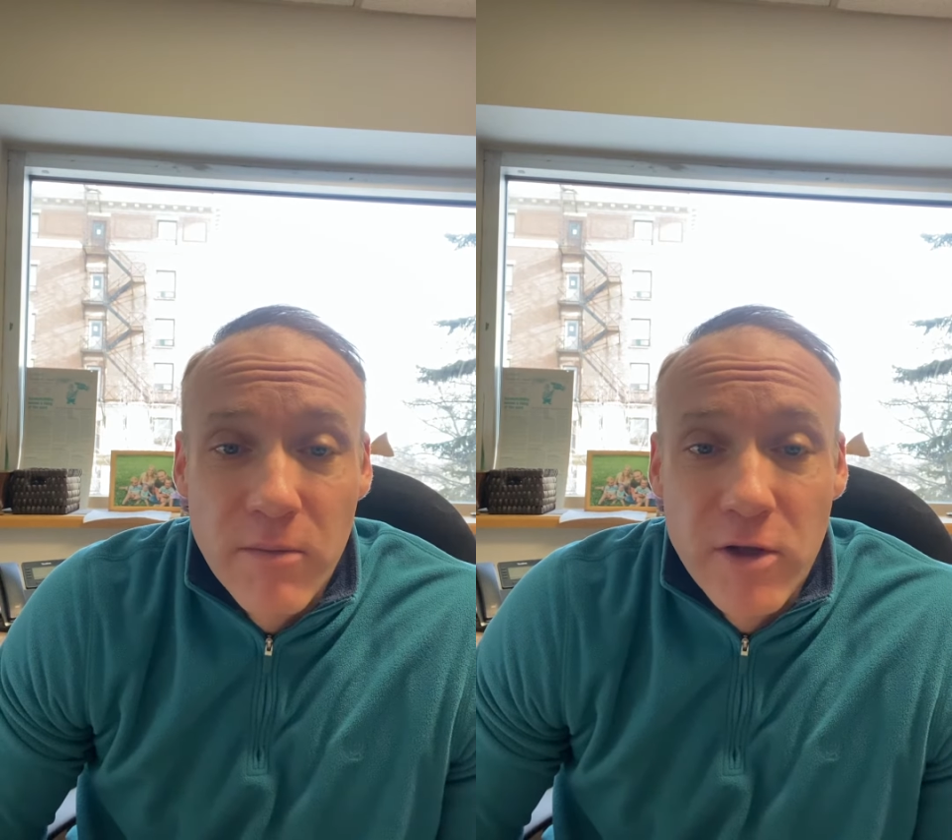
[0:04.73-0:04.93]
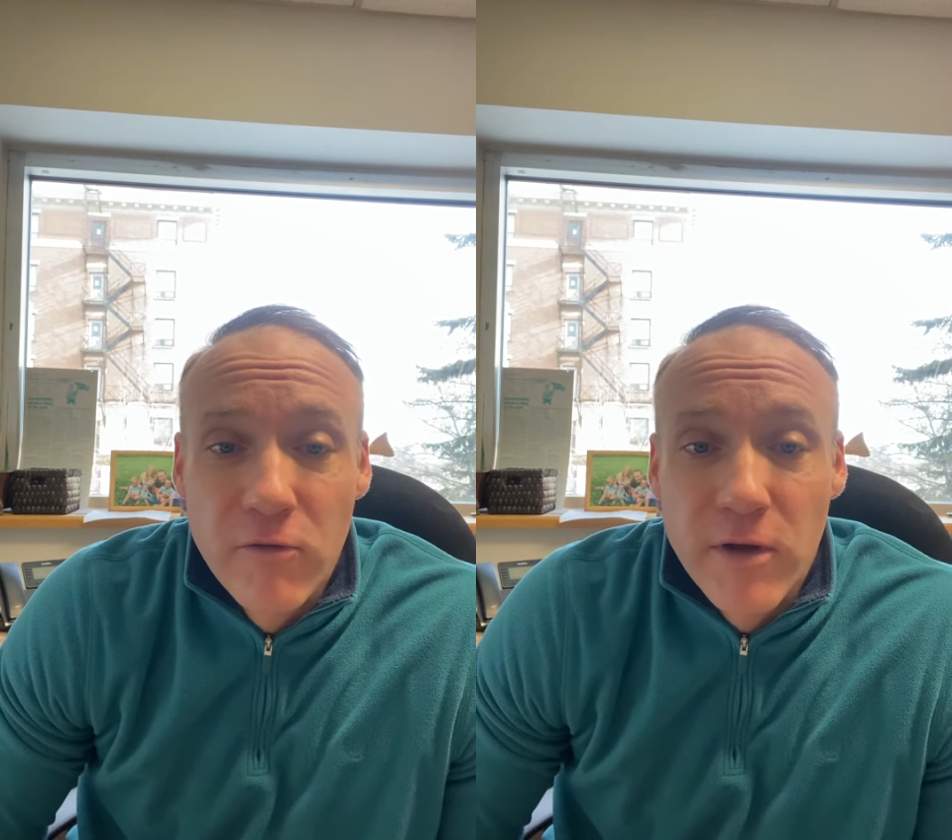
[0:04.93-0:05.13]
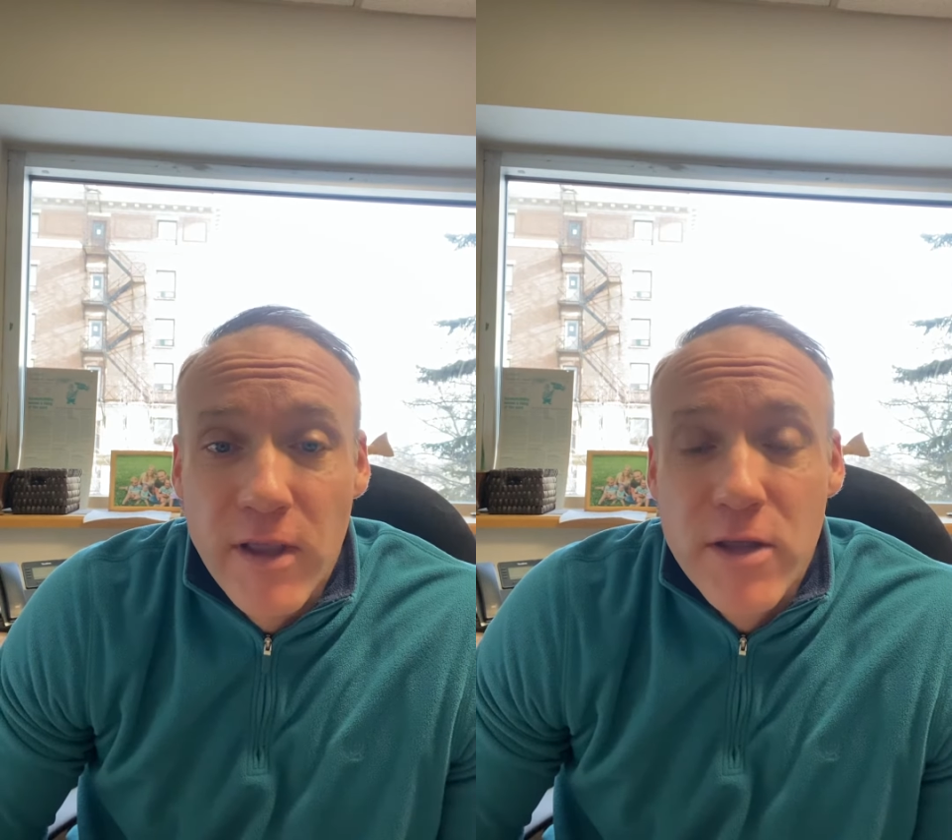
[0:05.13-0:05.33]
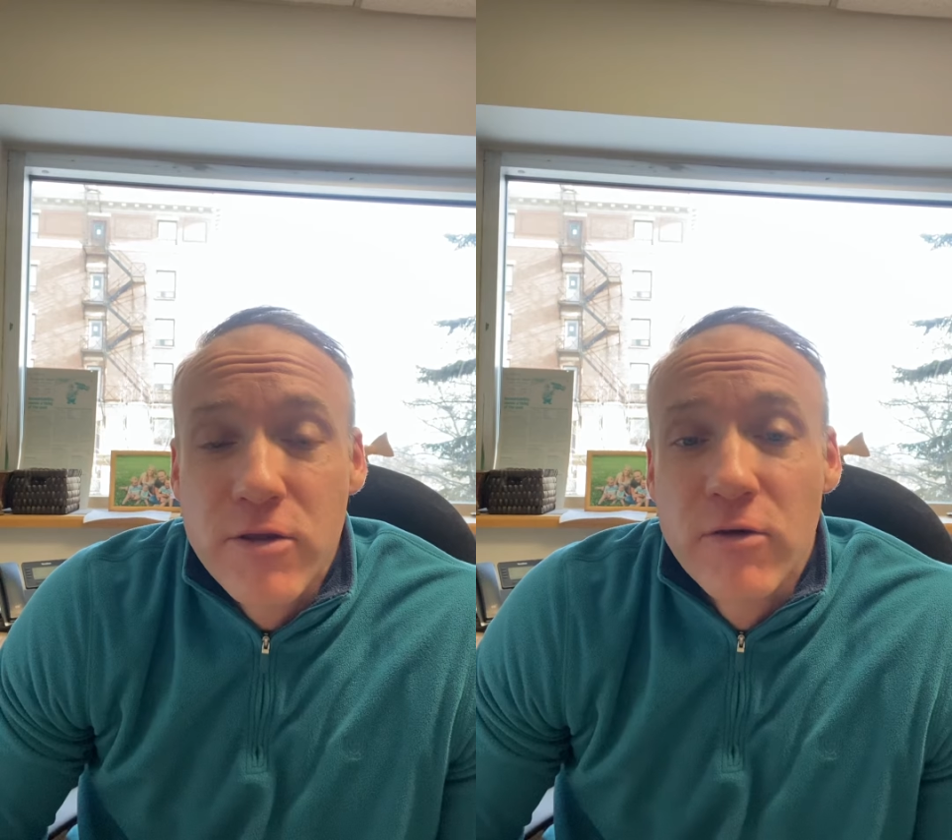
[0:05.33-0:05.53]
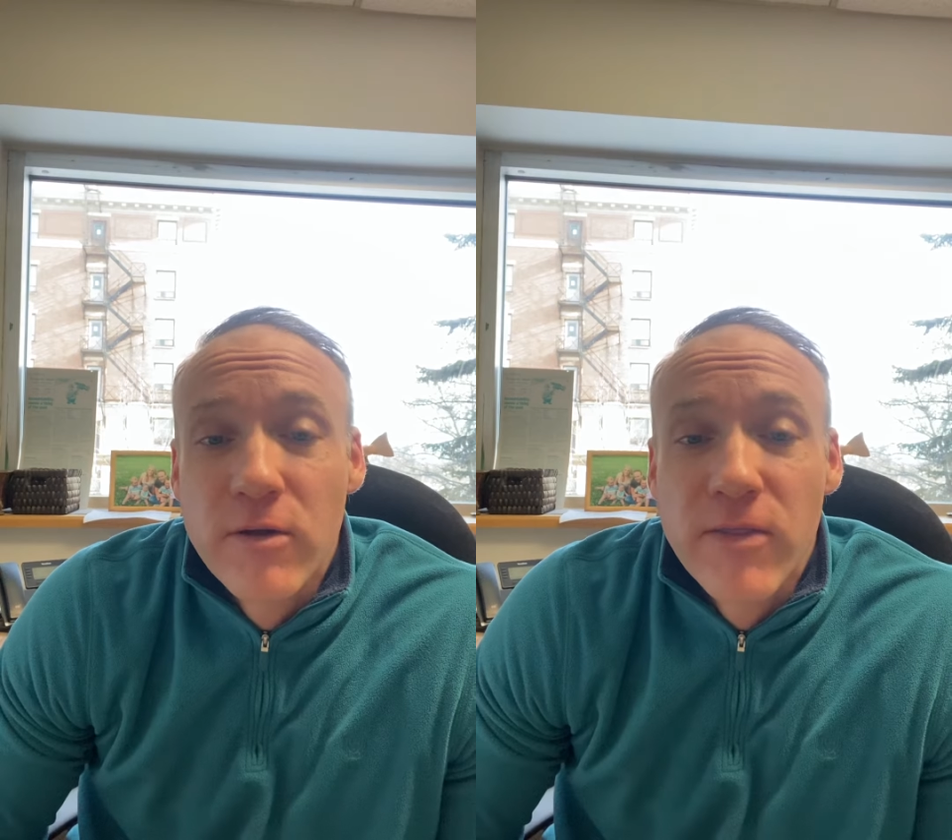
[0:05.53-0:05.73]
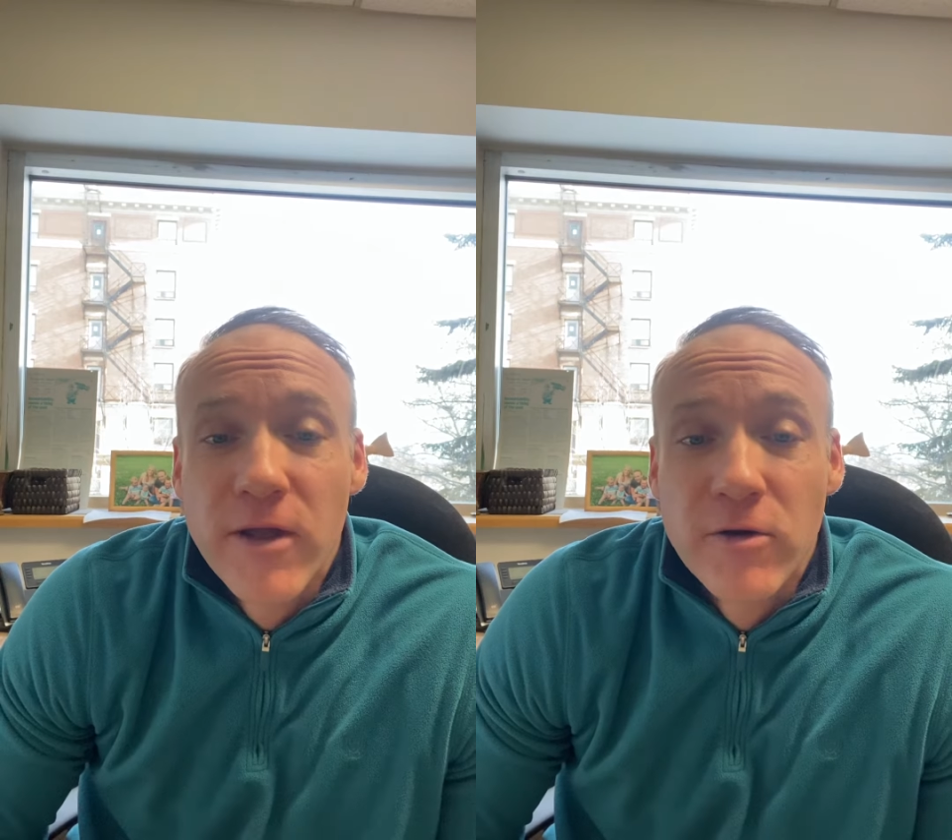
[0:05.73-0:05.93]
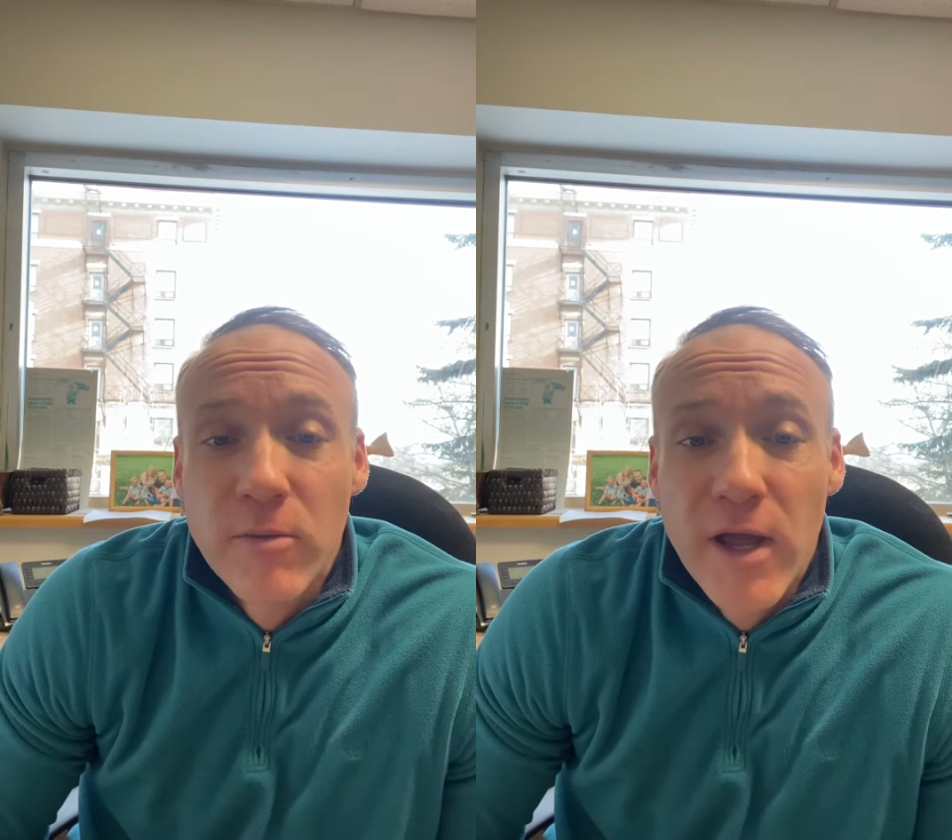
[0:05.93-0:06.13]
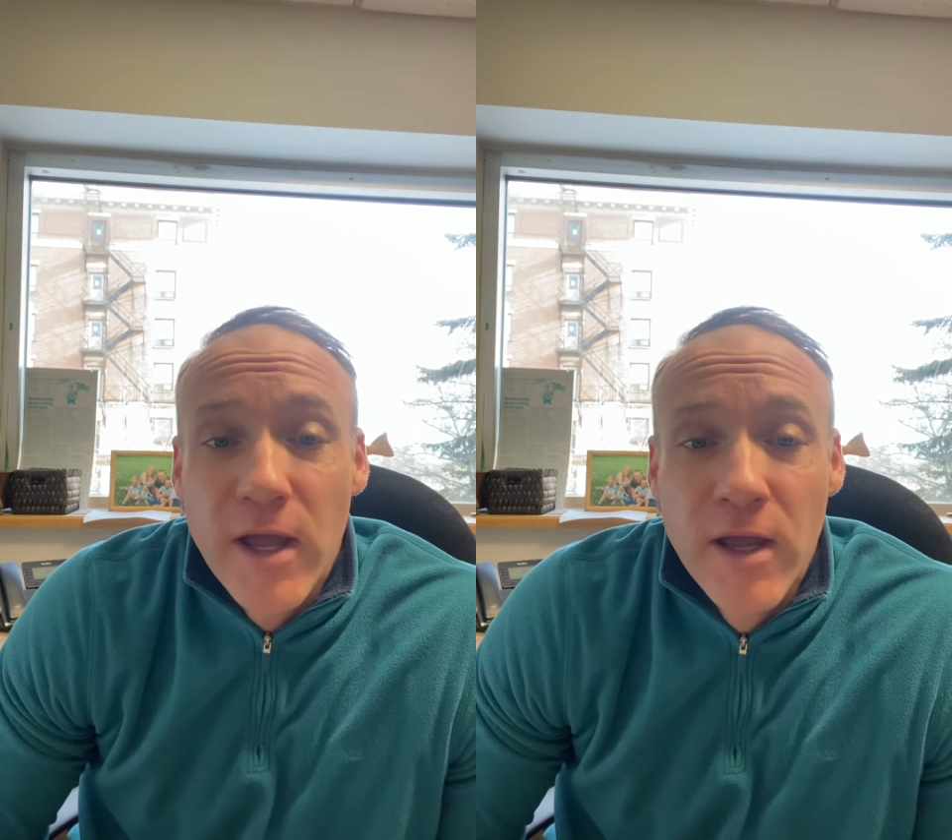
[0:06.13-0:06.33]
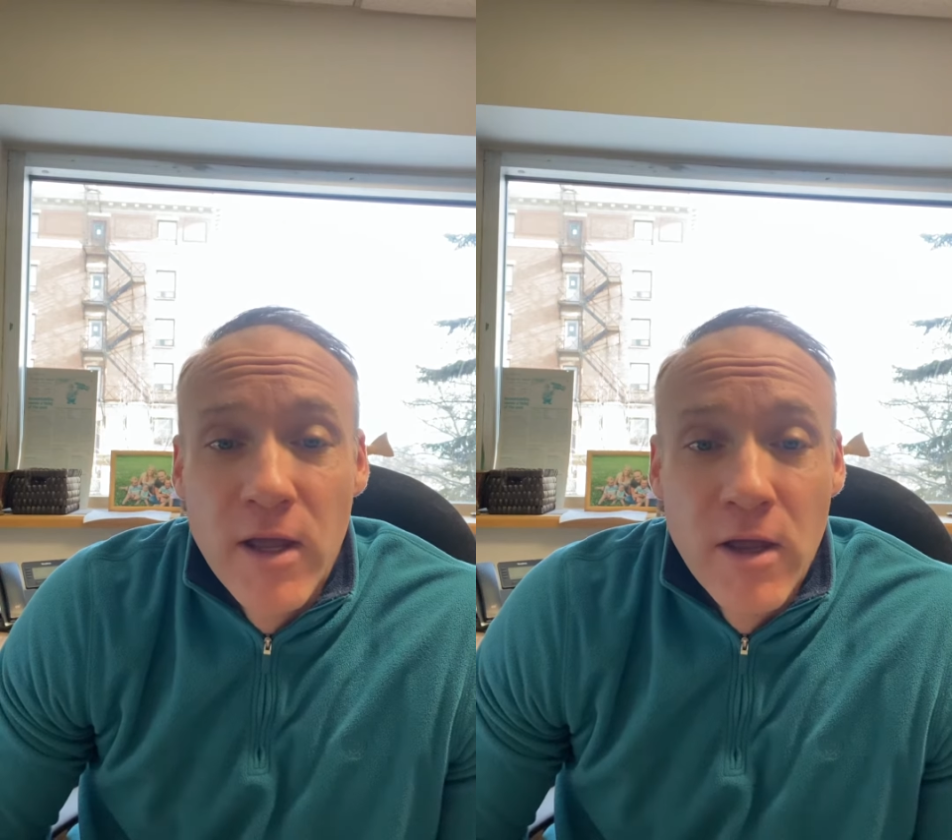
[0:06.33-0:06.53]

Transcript: McGilvery Lester in Thunder Bay.